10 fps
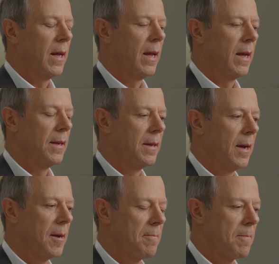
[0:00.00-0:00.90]
and
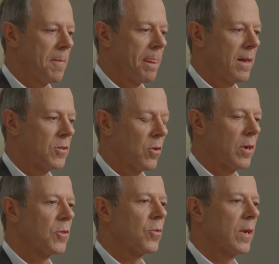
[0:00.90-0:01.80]

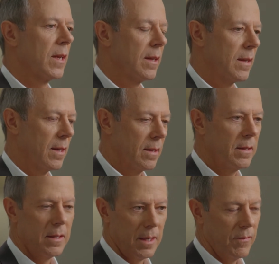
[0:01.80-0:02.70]
started treating the
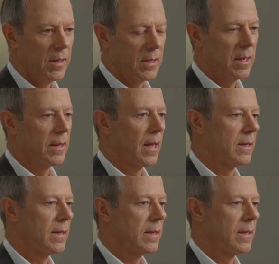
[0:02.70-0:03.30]
DVT at that